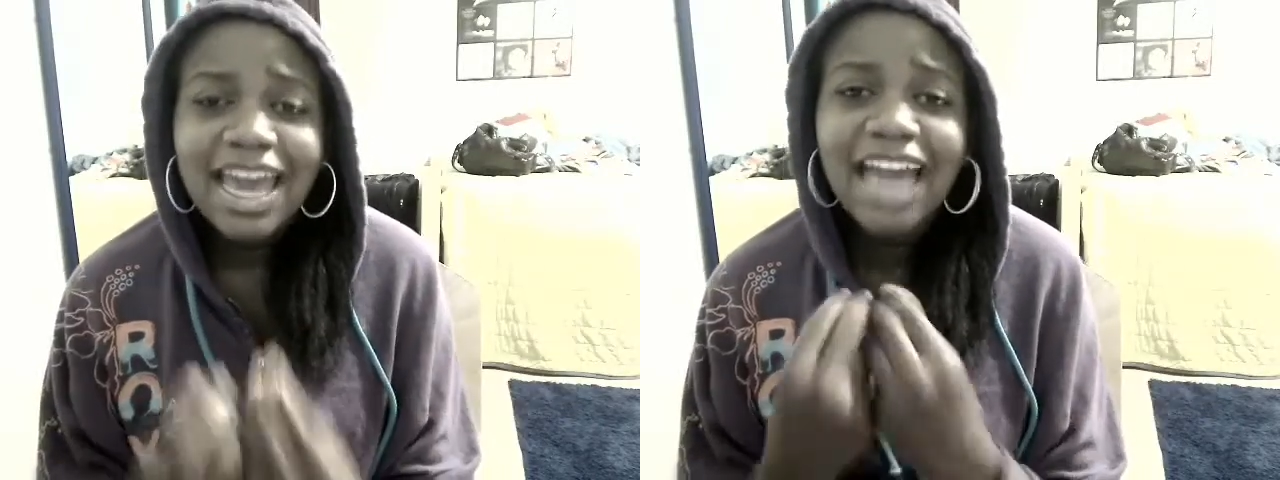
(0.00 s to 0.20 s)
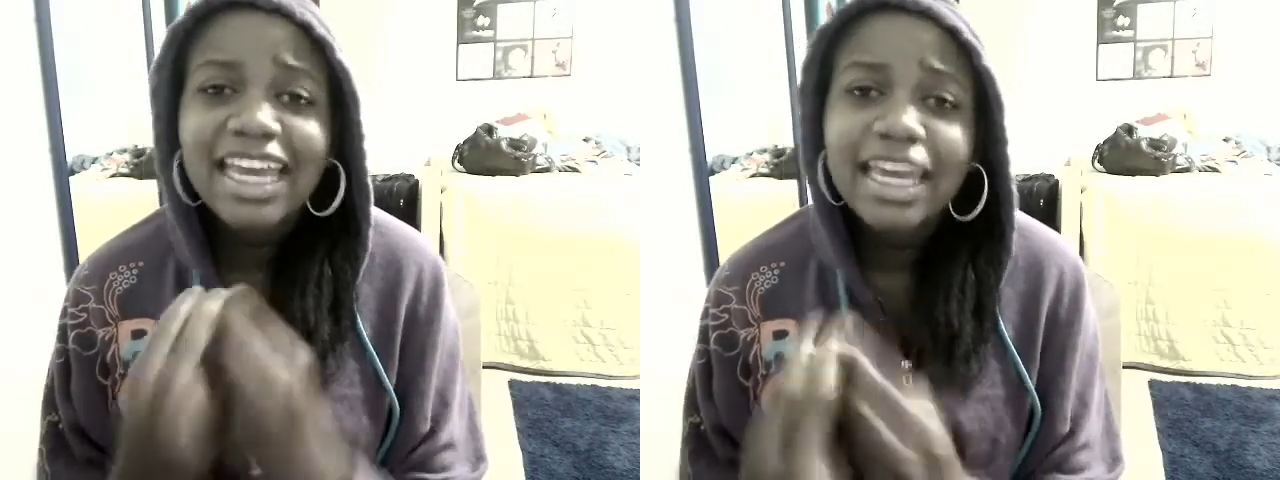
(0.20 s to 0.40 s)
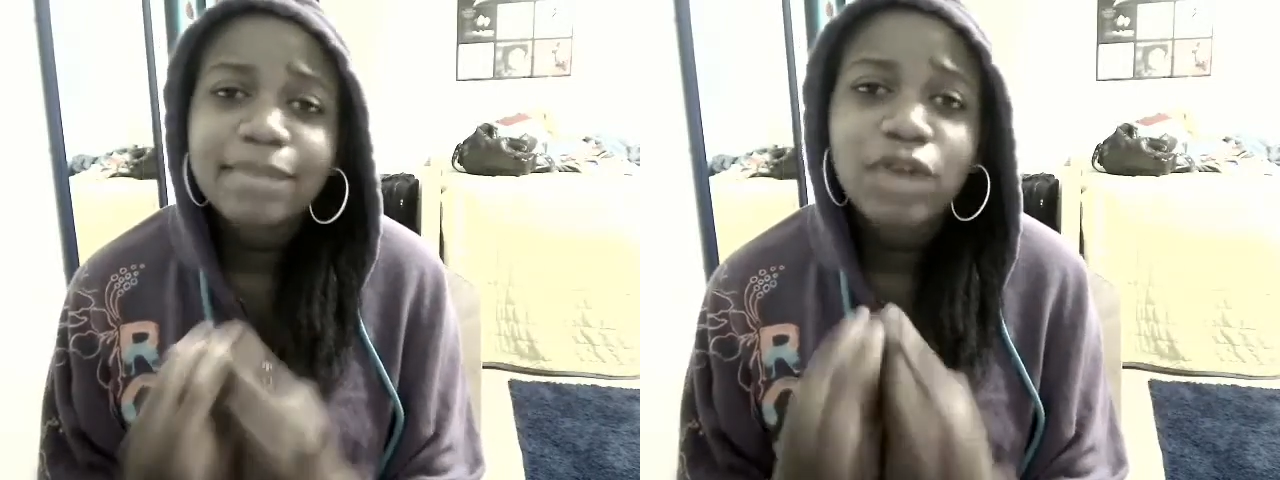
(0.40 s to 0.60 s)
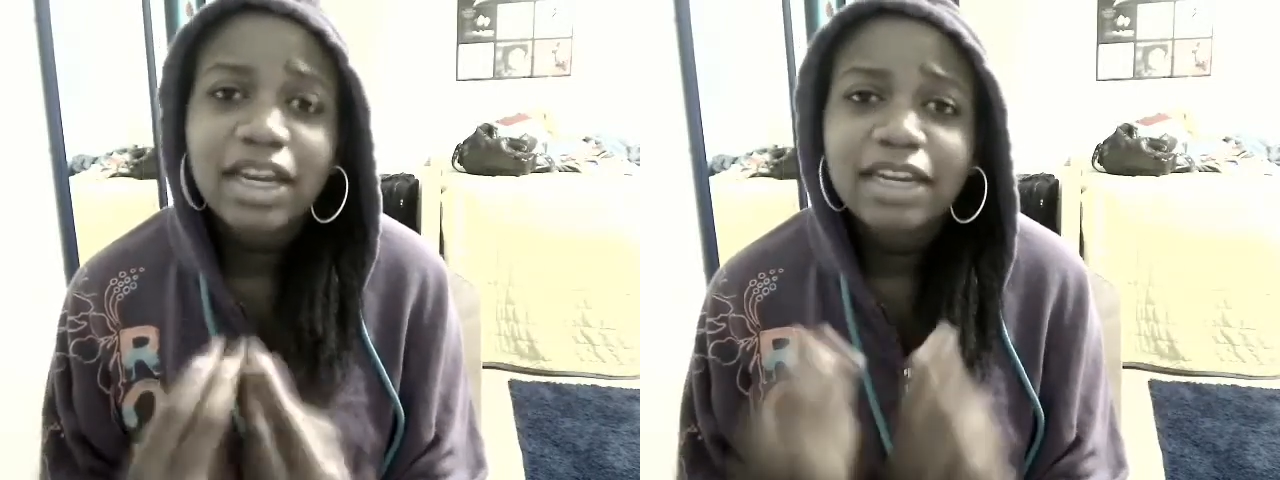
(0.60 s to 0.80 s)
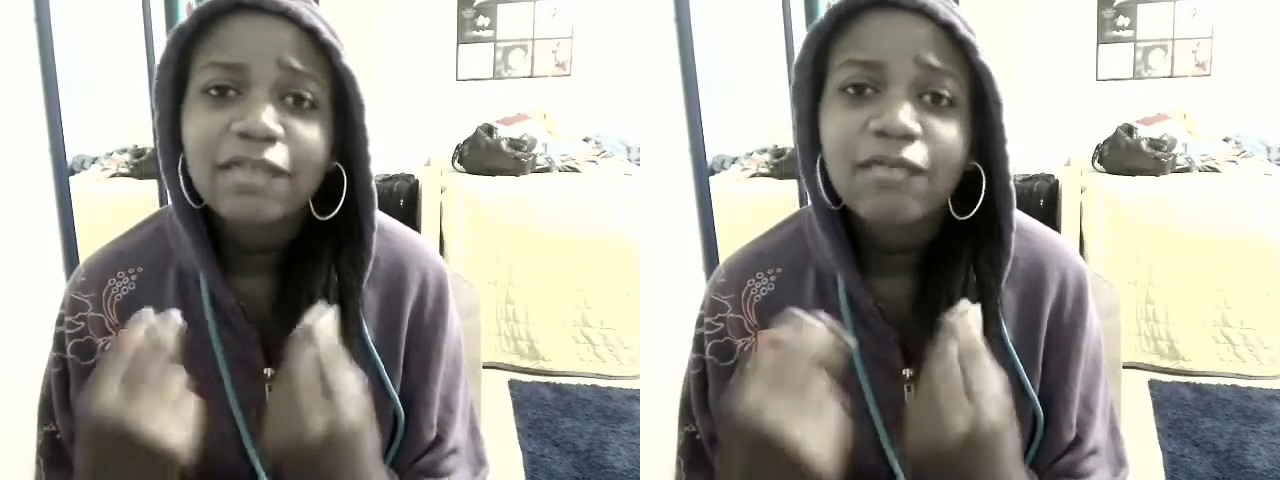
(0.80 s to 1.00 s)
I keep
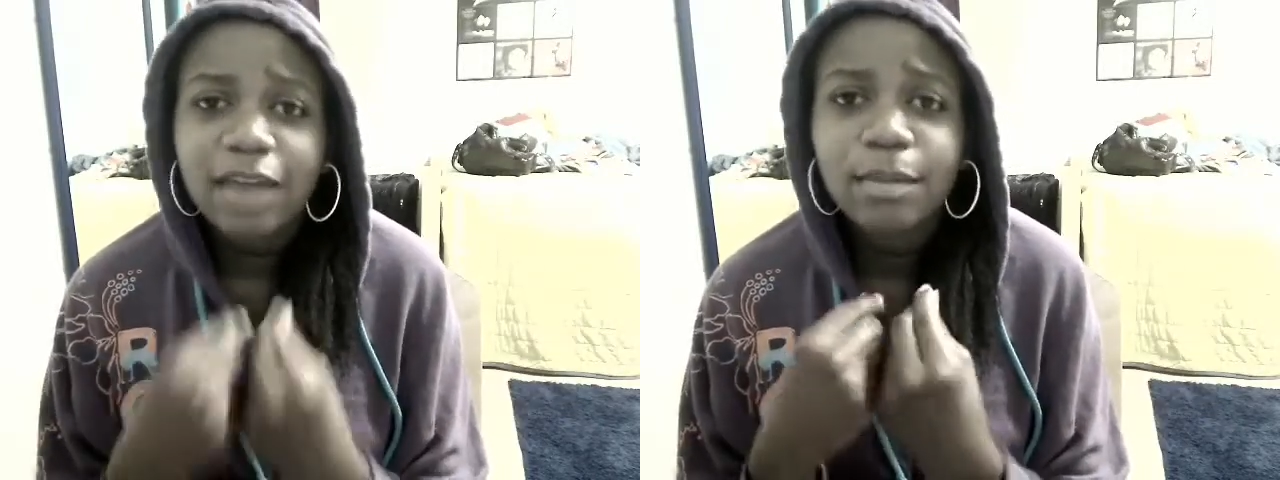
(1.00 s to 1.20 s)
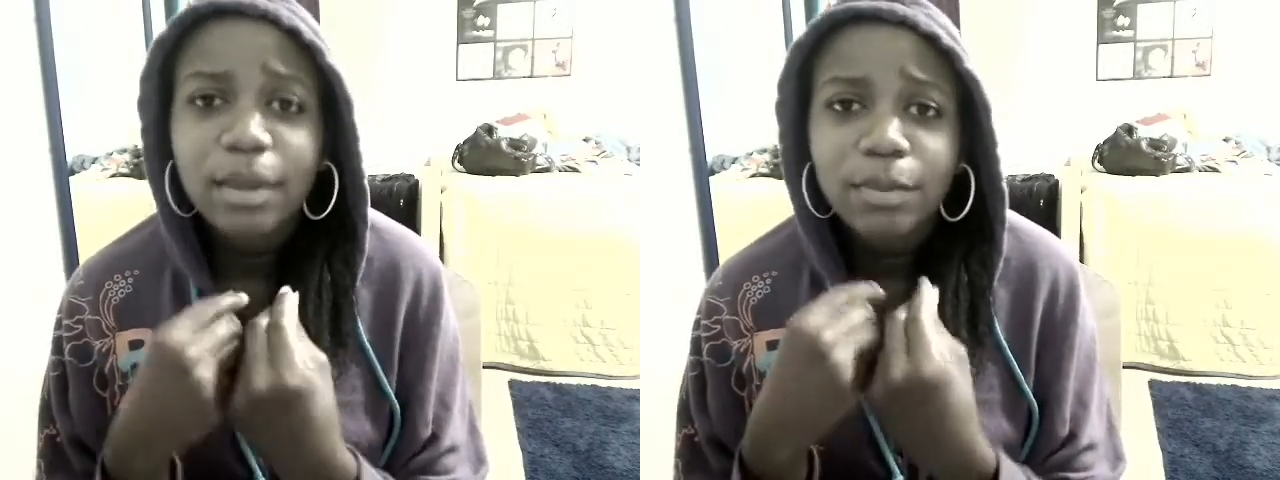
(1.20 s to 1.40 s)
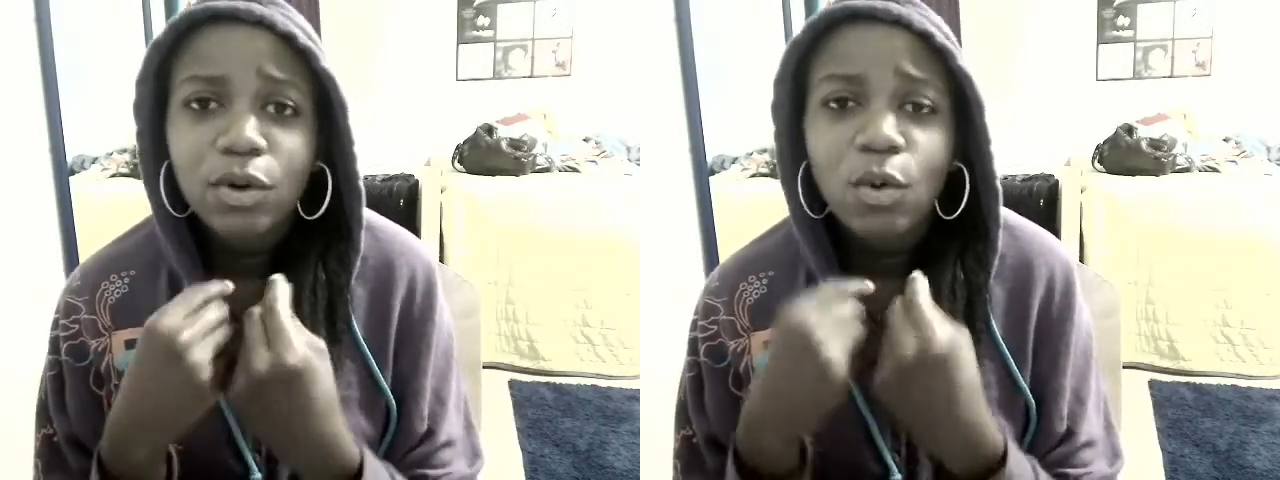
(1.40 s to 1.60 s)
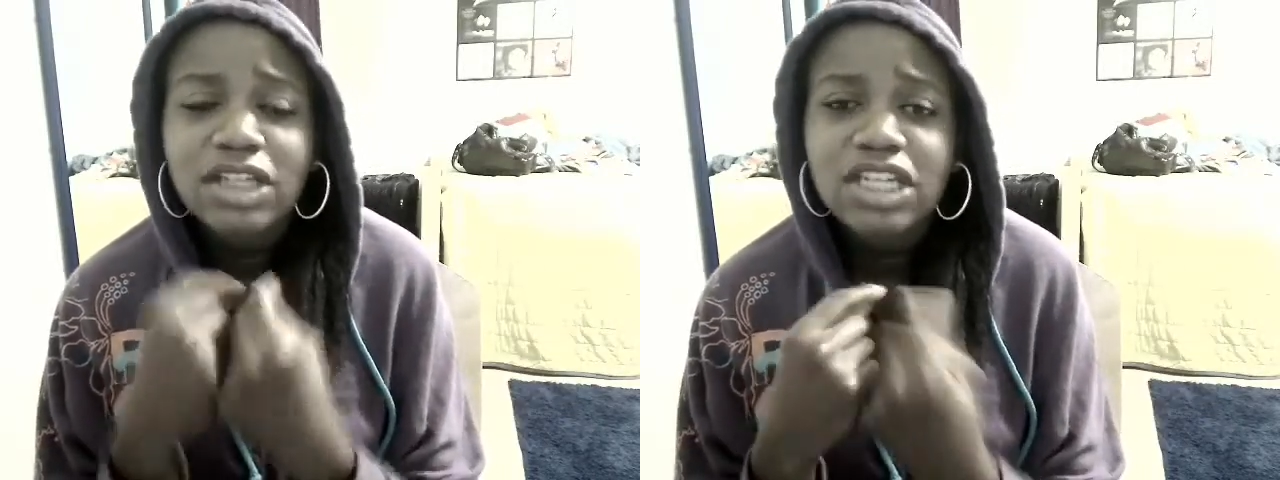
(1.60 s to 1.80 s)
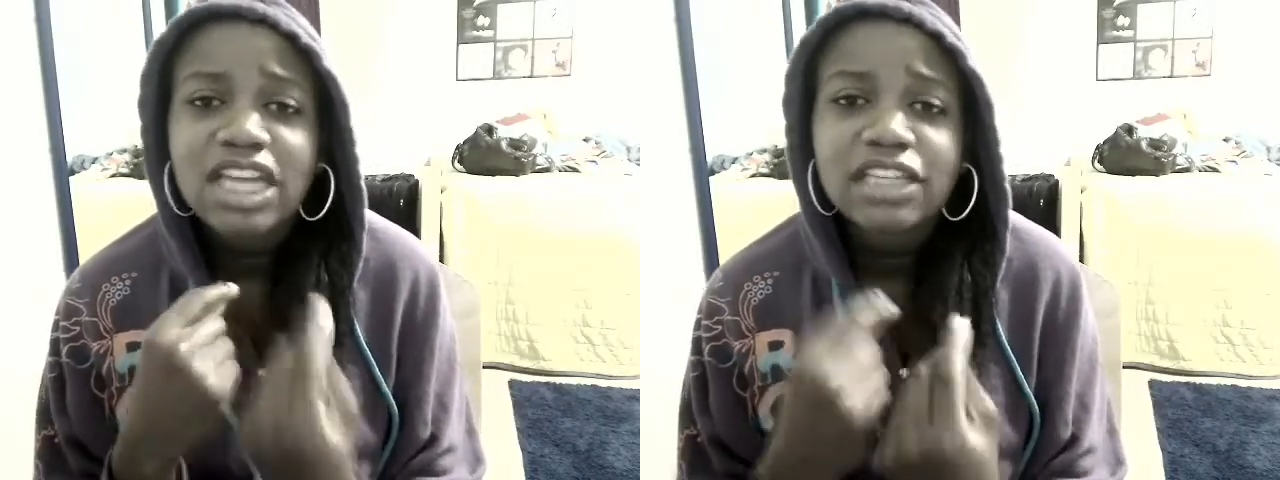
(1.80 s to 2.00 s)
trying to invite people to
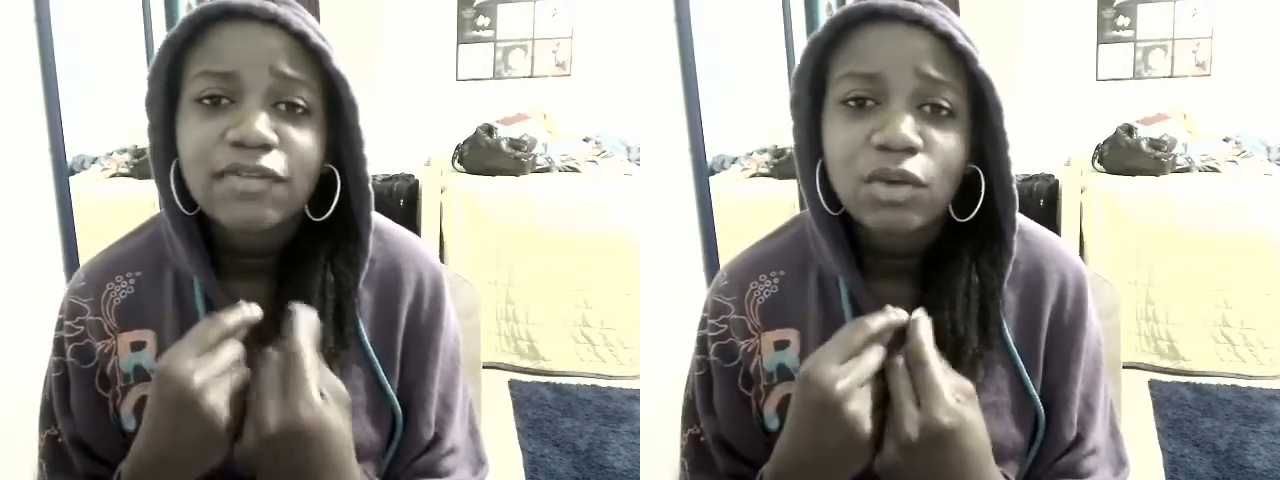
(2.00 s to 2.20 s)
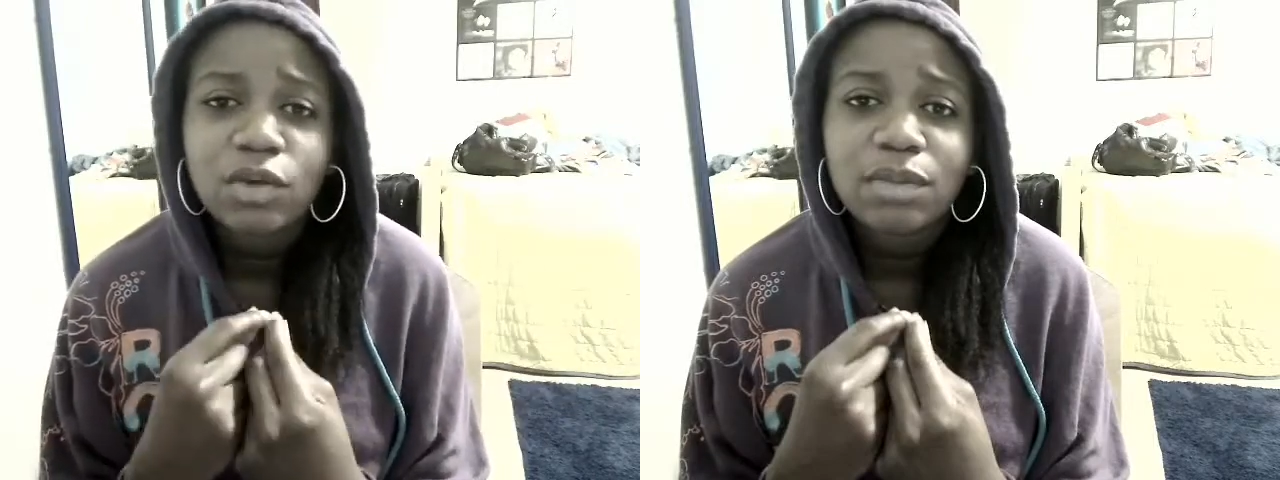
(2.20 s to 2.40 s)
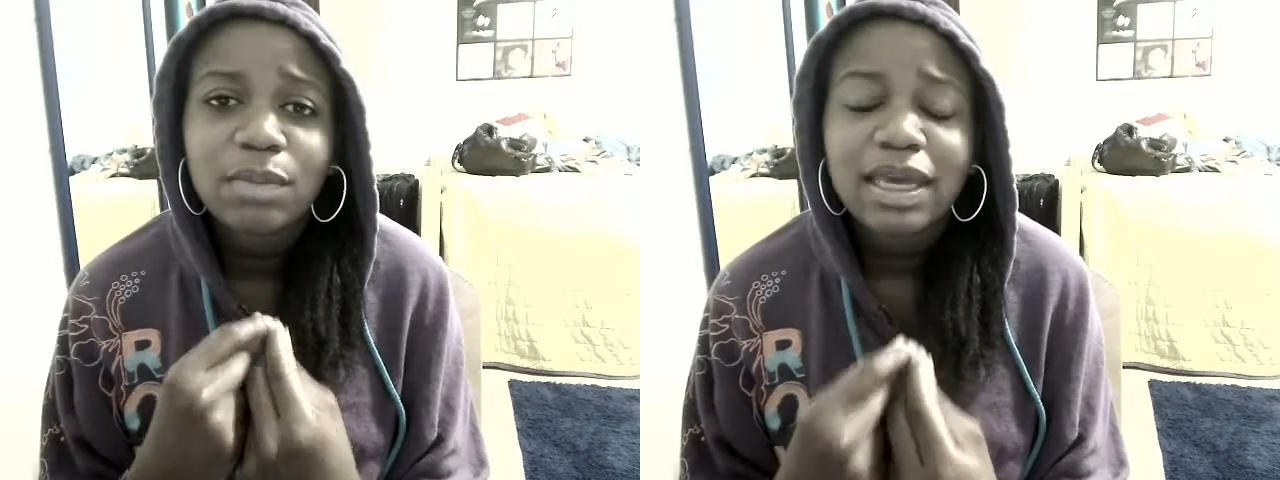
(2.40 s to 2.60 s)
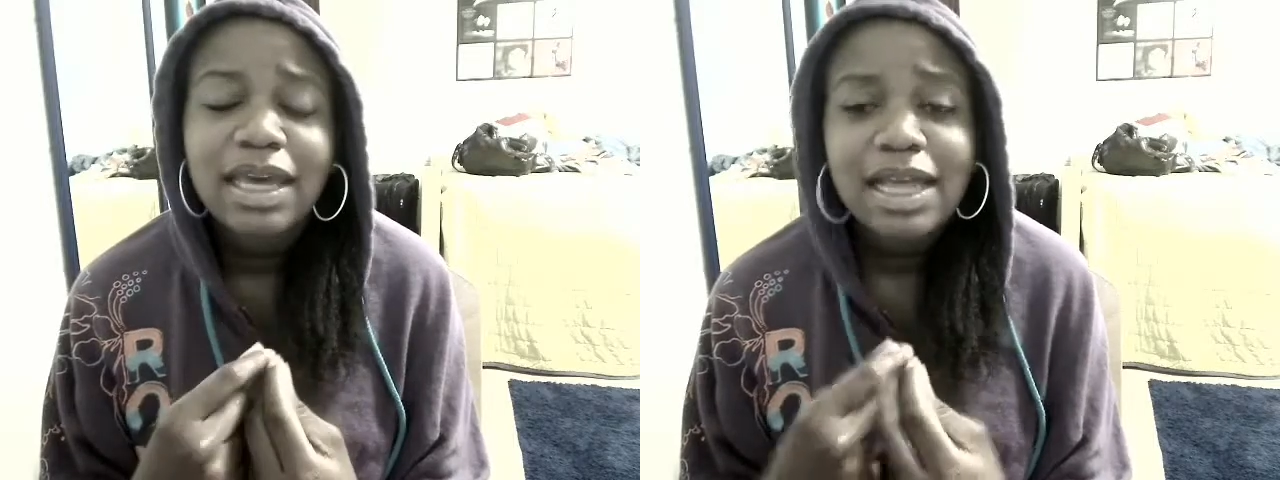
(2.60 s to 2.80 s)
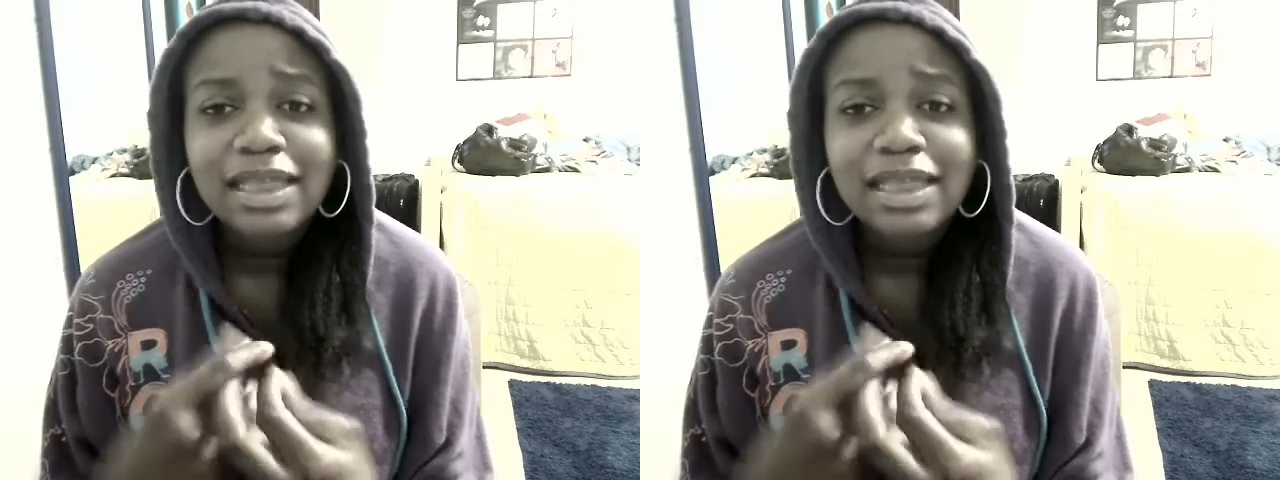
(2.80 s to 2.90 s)
watch SVU with me.